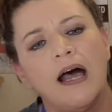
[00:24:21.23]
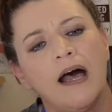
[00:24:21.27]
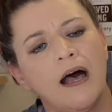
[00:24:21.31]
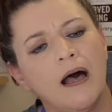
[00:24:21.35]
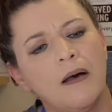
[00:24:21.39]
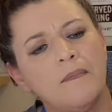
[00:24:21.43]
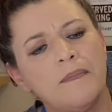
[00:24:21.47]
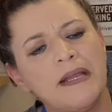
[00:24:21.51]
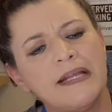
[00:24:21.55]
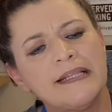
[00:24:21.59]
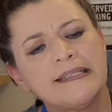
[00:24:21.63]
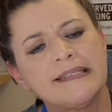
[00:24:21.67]

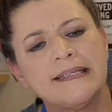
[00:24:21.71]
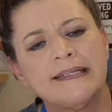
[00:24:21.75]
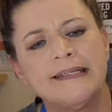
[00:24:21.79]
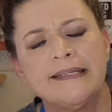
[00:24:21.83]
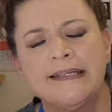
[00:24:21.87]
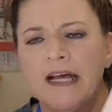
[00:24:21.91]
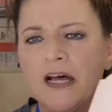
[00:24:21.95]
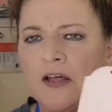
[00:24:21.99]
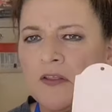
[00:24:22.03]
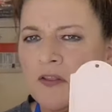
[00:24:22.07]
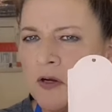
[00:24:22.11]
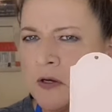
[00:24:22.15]
Um, it's
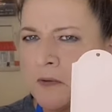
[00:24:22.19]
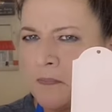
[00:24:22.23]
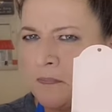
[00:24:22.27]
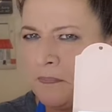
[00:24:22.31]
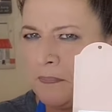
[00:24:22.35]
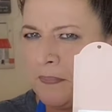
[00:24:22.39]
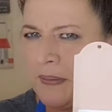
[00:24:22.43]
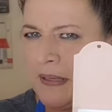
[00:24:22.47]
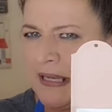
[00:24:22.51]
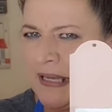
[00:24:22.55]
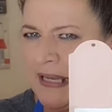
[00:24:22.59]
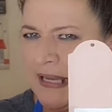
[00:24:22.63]

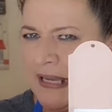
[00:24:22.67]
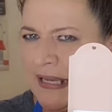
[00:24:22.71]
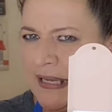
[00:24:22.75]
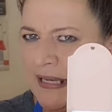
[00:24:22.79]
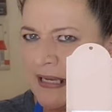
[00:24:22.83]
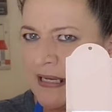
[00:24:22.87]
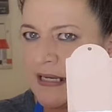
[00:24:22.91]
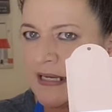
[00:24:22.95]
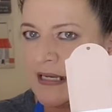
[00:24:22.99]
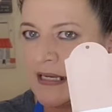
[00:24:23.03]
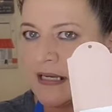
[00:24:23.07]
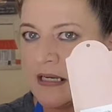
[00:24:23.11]
another
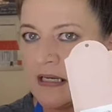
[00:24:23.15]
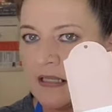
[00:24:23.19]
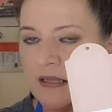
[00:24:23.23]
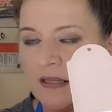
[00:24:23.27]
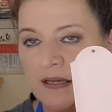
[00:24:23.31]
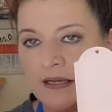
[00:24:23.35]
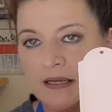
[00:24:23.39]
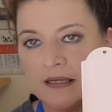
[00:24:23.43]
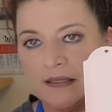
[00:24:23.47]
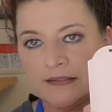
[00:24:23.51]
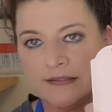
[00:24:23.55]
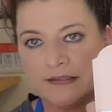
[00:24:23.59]
pink,
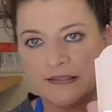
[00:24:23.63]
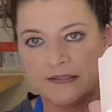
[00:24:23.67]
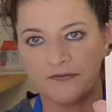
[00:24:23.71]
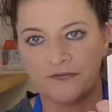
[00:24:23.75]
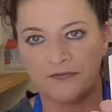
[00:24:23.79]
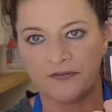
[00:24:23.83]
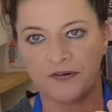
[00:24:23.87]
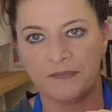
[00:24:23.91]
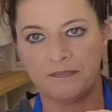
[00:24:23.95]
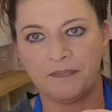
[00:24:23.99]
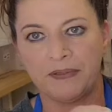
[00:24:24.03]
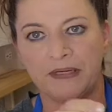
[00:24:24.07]
like a
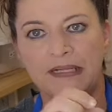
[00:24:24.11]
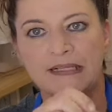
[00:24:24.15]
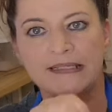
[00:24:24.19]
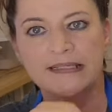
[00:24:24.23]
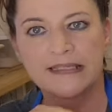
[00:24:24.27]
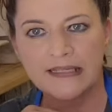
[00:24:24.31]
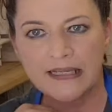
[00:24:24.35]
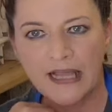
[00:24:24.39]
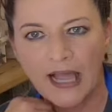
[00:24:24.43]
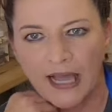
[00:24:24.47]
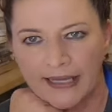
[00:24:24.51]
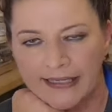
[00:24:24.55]
different, but
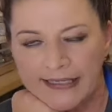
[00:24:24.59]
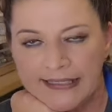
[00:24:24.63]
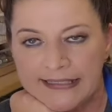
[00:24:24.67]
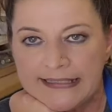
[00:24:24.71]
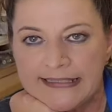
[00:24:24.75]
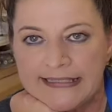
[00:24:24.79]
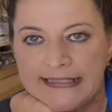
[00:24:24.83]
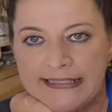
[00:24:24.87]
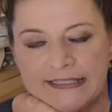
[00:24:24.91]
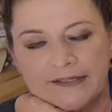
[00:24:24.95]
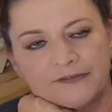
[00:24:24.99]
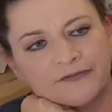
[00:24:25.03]
it's kind
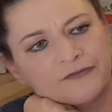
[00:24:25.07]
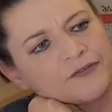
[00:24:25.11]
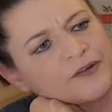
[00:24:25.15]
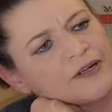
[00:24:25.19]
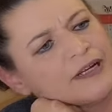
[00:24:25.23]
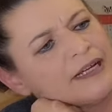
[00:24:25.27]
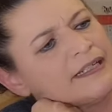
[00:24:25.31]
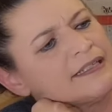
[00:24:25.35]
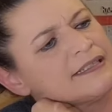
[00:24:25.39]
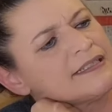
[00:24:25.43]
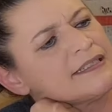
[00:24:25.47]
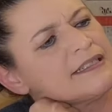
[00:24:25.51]
of
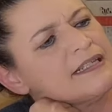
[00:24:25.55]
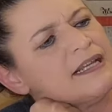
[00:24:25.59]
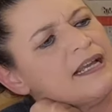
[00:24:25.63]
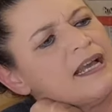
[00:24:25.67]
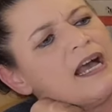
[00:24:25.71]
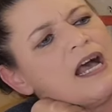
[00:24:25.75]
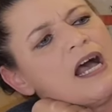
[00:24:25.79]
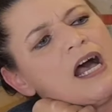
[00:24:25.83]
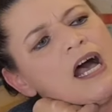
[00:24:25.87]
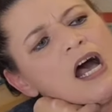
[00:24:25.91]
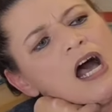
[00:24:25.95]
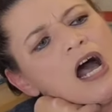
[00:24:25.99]
different.
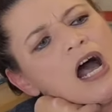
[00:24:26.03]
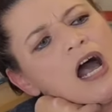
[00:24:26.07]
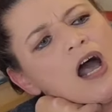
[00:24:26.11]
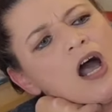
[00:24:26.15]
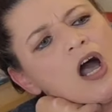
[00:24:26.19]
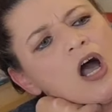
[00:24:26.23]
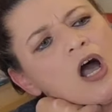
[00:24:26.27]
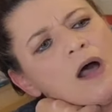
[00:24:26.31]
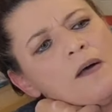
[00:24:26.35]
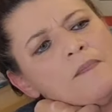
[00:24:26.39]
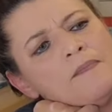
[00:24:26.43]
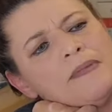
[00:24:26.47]

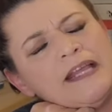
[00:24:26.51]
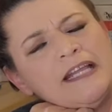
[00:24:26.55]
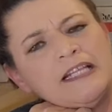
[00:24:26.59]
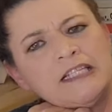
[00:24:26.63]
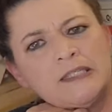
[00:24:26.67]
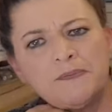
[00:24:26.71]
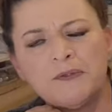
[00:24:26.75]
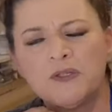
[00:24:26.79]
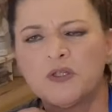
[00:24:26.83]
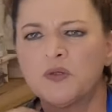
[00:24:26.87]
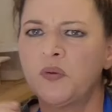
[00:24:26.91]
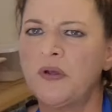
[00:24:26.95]
Um,
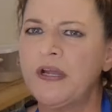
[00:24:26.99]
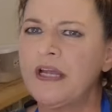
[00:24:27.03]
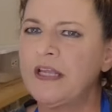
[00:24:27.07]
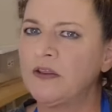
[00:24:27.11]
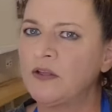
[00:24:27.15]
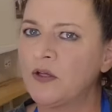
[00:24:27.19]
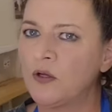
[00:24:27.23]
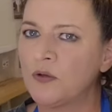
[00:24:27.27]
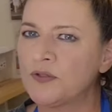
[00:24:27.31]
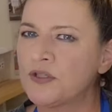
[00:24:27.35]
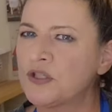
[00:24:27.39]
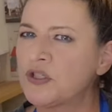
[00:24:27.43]
it's
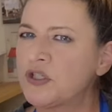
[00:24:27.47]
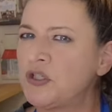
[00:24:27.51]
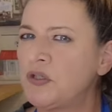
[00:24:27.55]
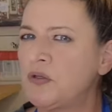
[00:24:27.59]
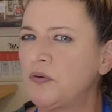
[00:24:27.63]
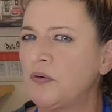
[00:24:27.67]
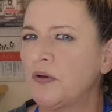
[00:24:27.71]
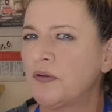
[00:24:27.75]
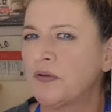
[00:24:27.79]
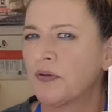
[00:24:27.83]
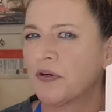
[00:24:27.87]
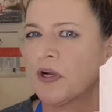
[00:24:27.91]
between those
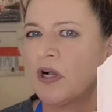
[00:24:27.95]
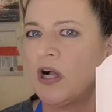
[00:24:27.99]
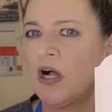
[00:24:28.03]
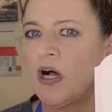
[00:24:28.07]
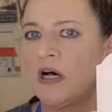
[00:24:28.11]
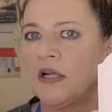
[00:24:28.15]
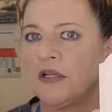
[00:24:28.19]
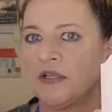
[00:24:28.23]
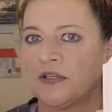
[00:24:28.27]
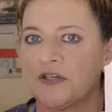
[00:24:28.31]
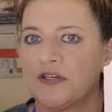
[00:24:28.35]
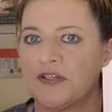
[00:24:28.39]
two other
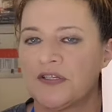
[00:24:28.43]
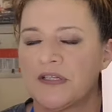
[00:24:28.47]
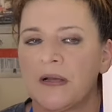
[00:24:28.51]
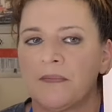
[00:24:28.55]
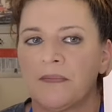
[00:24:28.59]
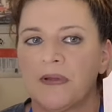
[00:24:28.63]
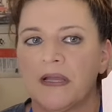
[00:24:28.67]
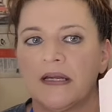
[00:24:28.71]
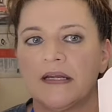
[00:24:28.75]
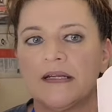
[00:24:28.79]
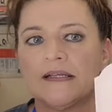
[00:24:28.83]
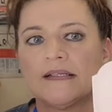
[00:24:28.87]
colors,
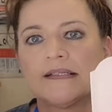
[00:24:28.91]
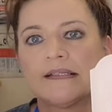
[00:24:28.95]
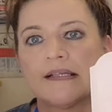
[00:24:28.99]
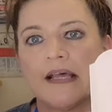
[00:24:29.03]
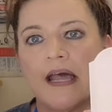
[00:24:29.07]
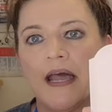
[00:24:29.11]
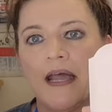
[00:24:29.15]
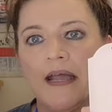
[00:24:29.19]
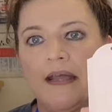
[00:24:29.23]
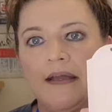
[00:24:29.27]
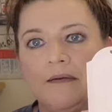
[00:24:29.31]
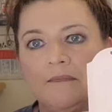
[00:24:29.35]
I'm going to
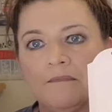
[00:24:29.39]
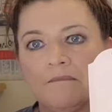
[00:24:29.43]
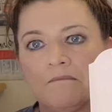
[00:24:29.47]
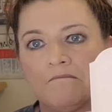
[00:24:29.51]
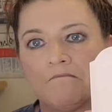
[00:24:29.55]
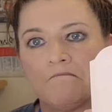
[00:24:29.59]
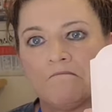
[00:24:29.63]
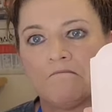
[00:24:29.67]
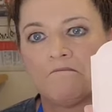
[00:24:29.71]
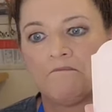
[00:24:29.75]
say.